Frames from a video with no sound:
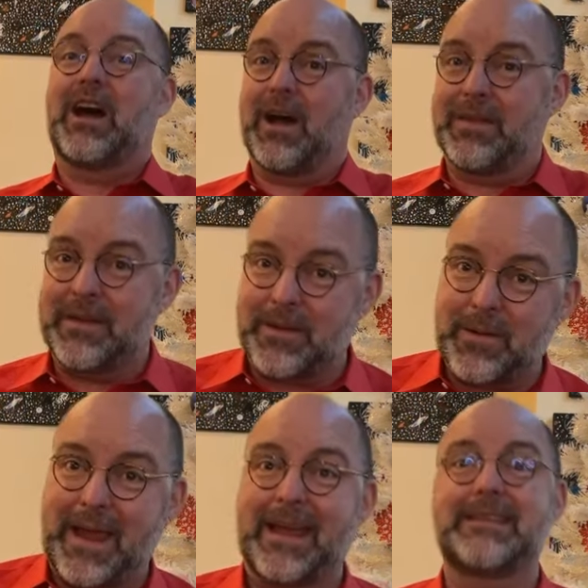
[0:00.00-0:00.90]
On the
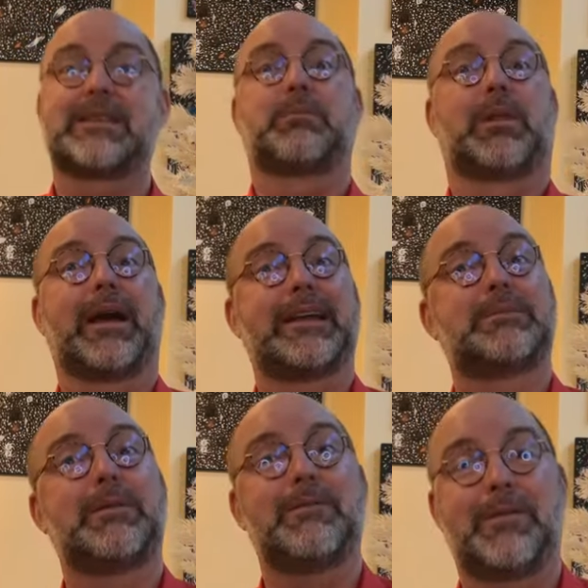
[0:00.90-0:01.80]
other hand, supply has
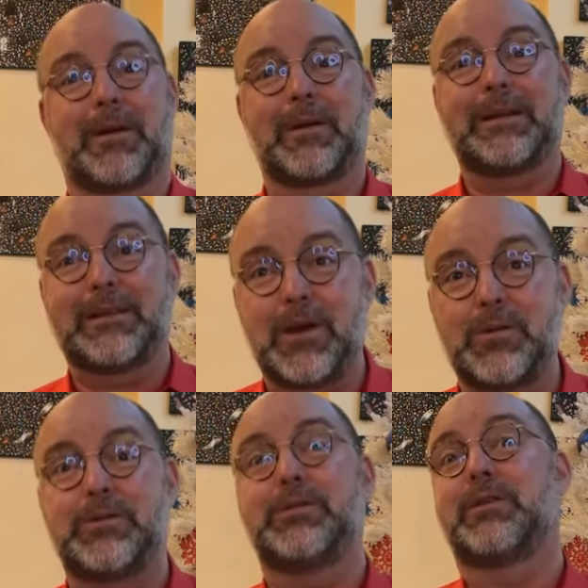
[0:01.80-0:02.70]
been very
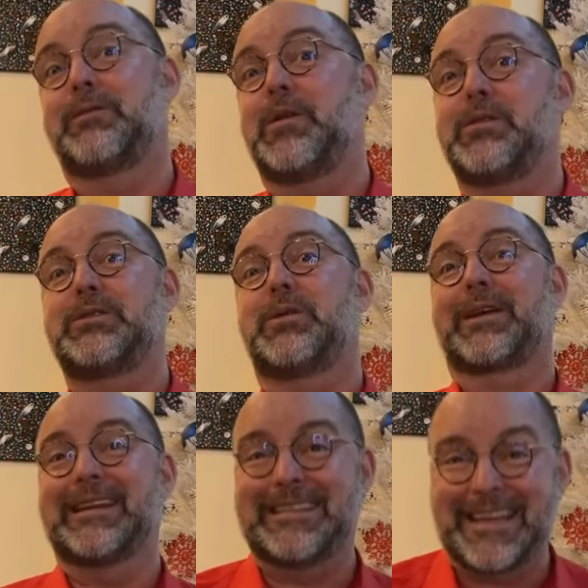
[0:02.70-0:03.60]
low due to folks who are
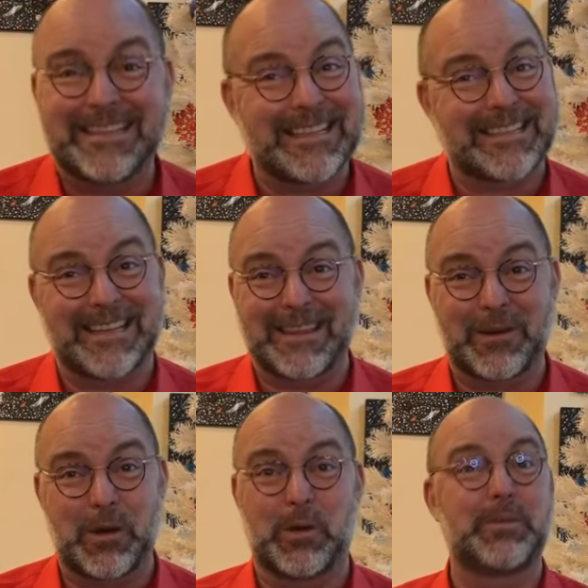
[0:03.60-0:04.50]
content to sit in
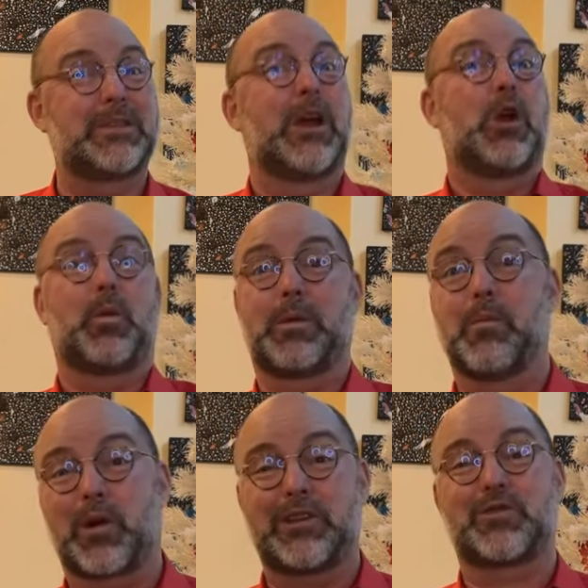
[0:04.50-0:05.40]
their homes with
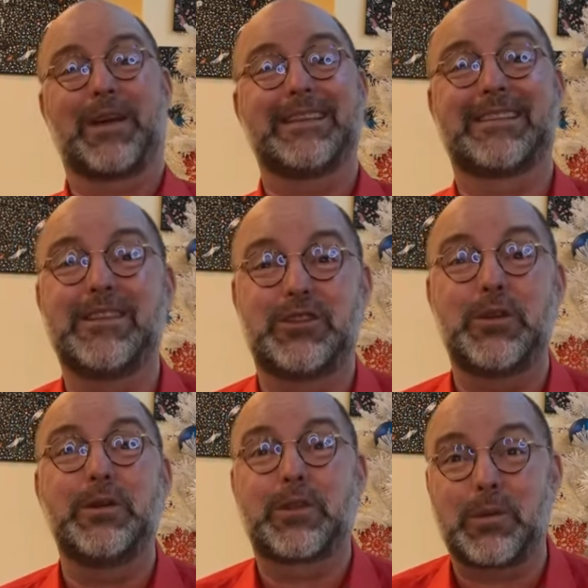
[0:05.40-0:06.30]
mortgage rates in the
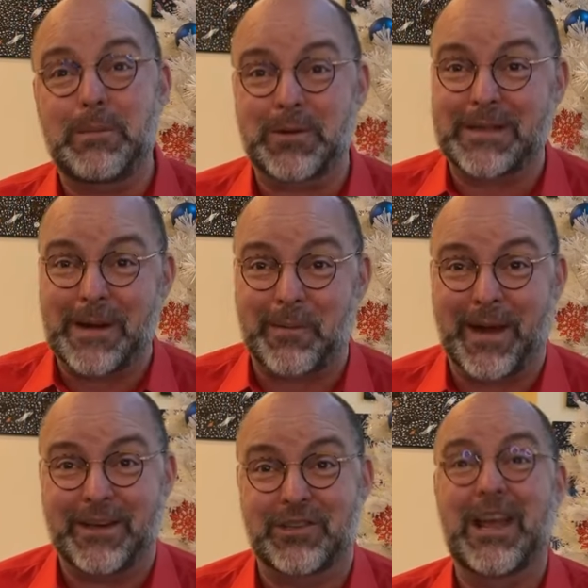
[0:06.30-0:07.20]
2 to 3%
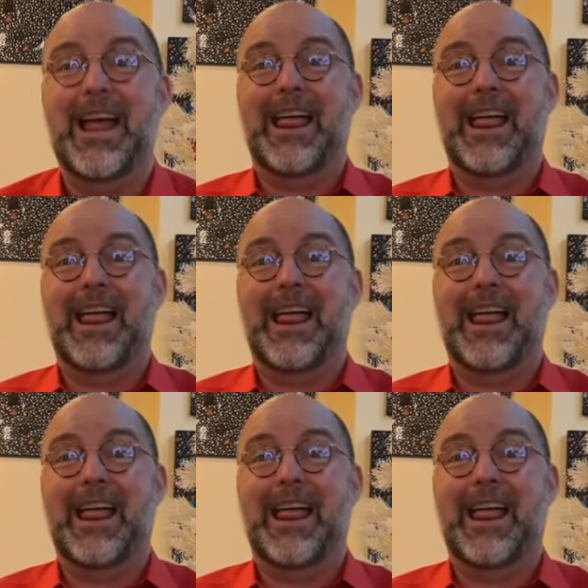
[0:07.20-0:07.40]
range,